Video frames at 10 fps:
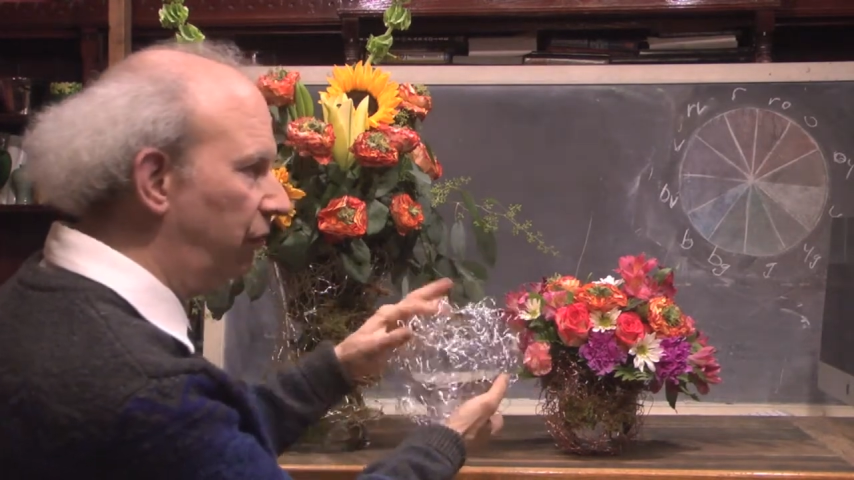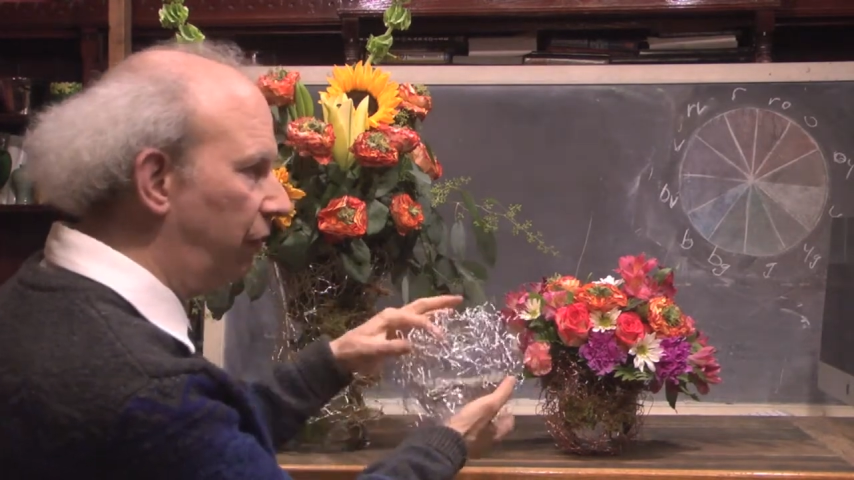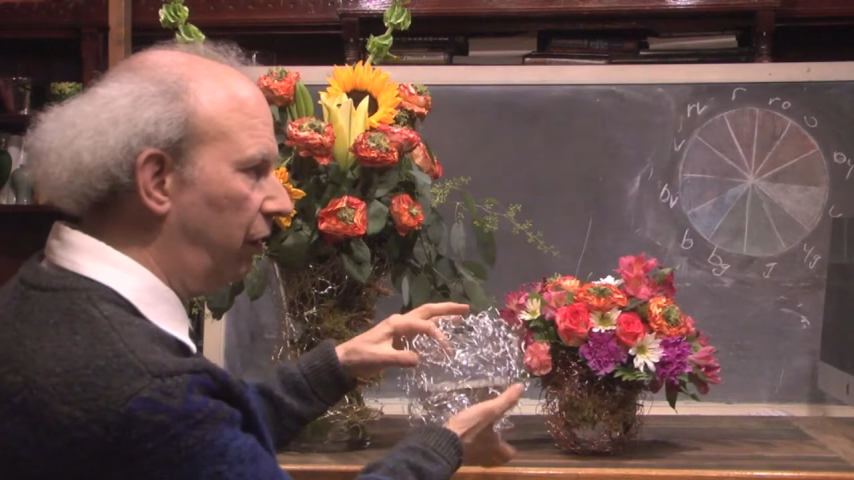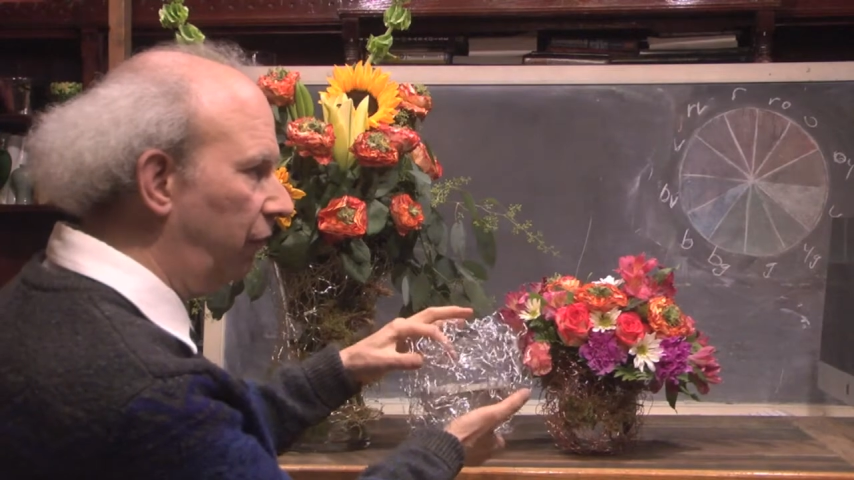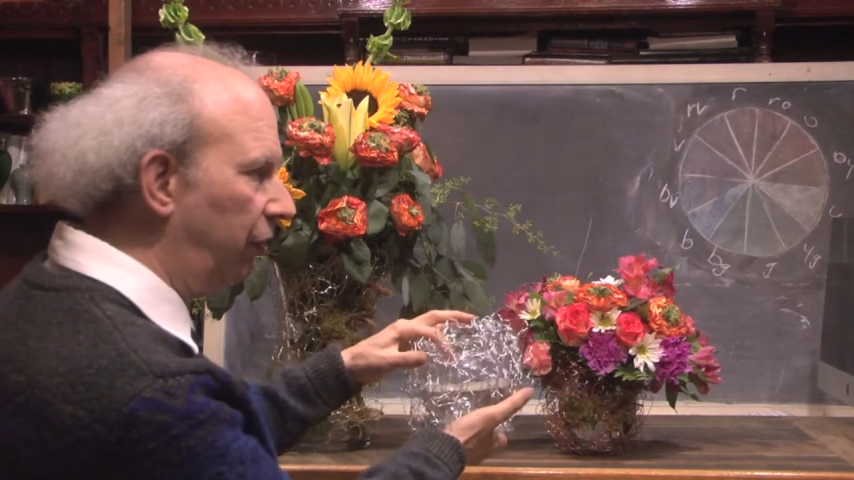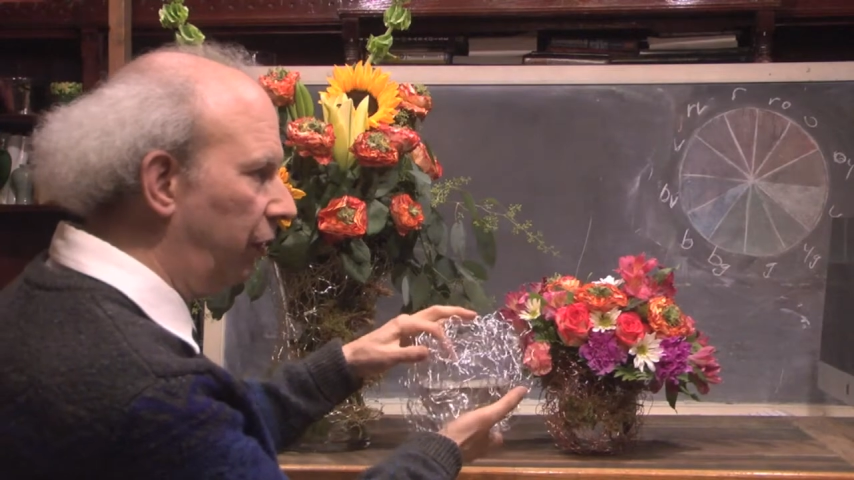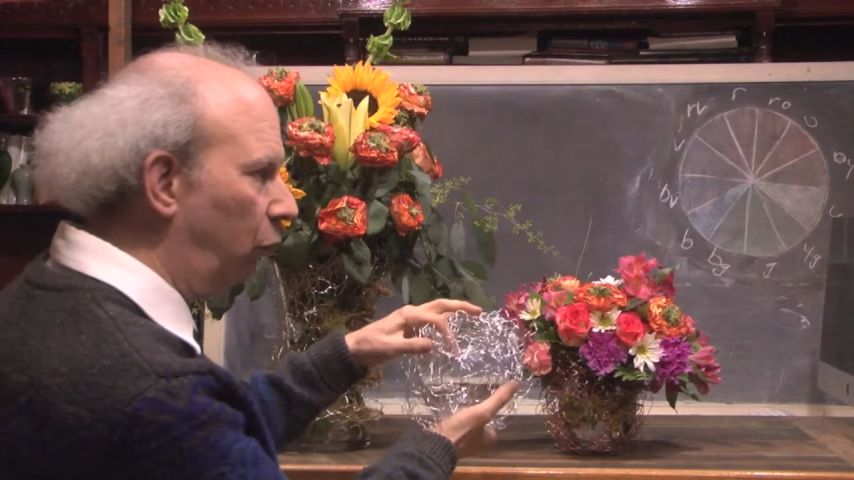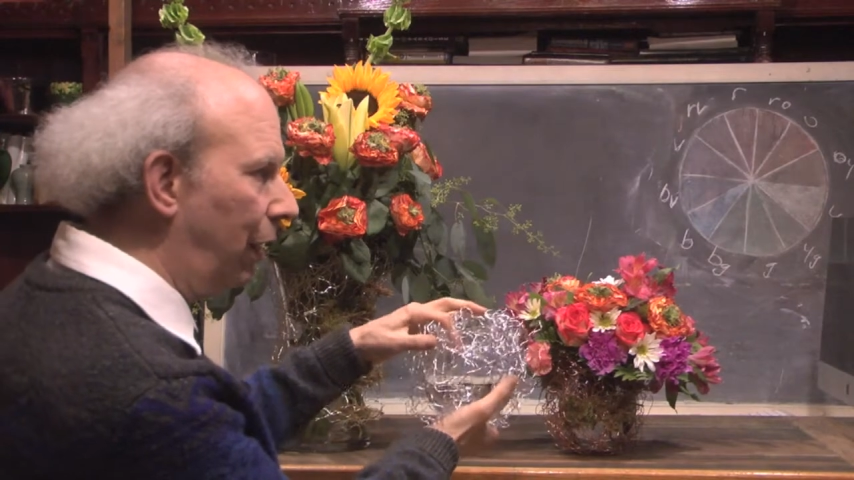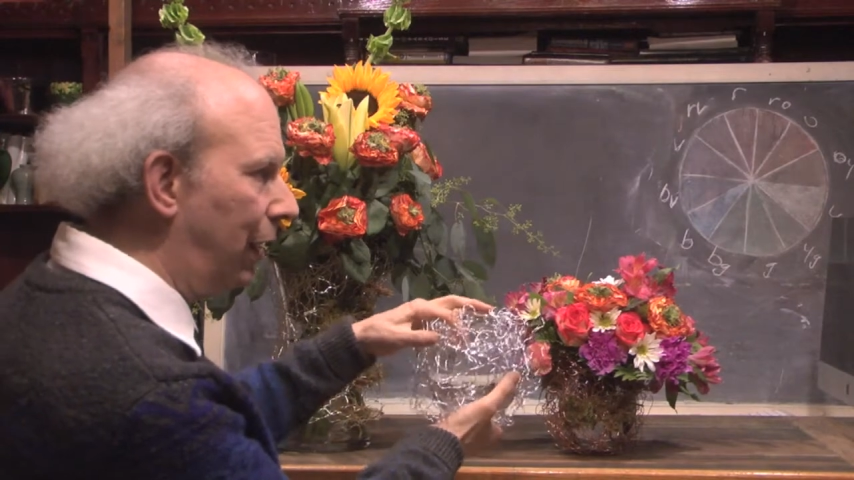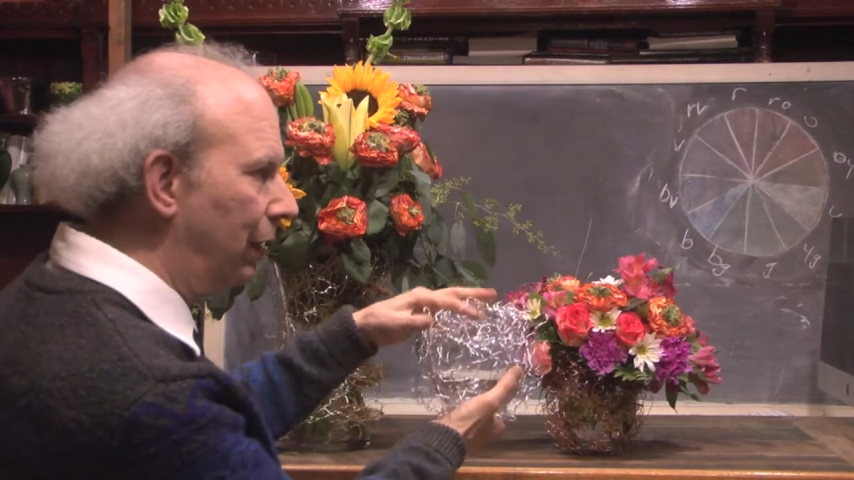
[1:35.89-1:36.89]
very, very
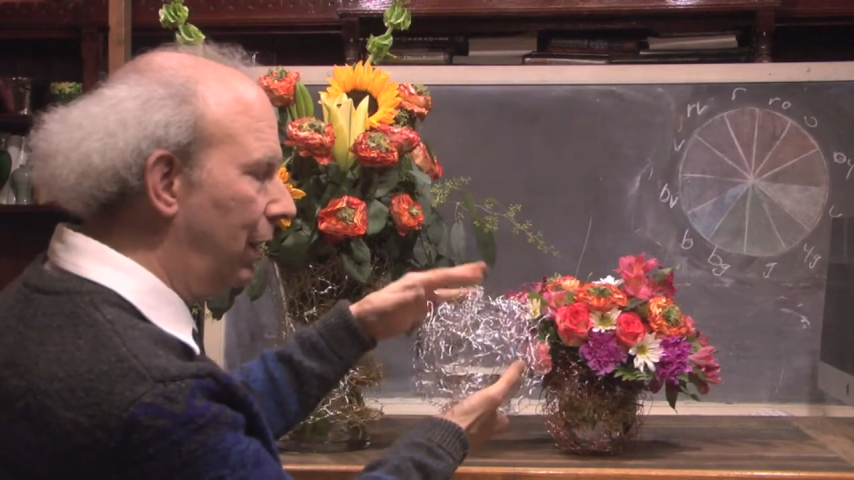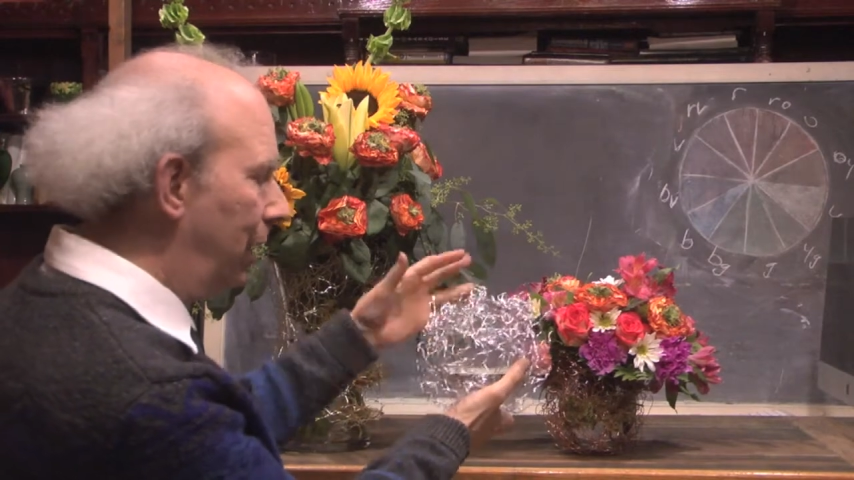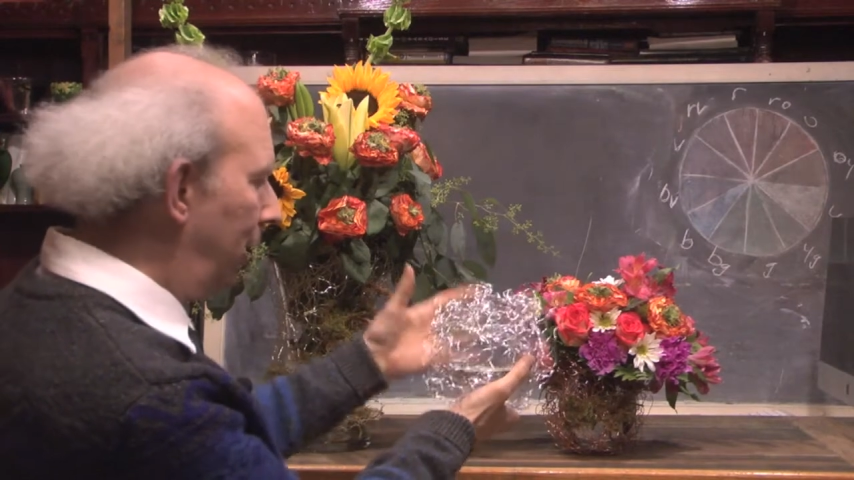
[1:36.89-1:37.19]
well.